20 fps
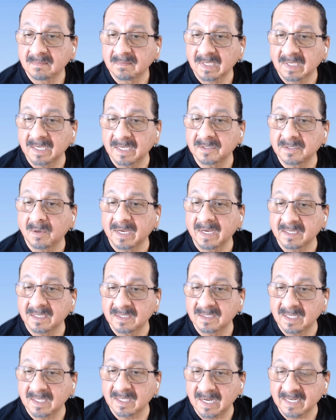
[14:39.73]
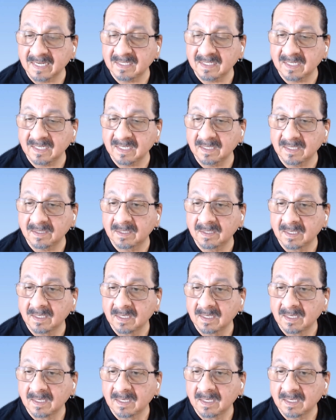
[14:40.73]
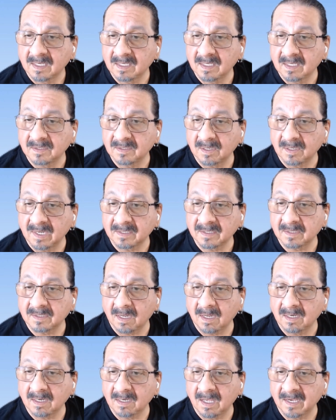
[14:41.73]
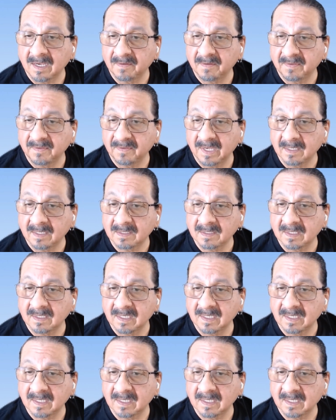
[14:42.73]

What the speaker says: Yeah, so I guess the 19th is our next online event,